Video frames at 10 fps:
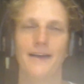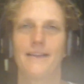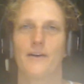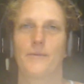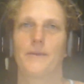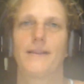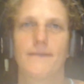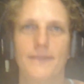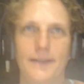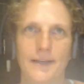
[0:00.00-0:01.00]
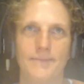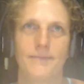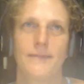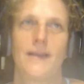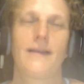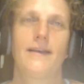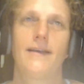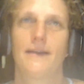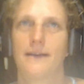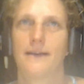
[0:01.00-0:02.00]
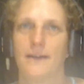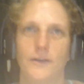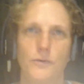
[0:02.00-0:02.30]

that would be lovely. You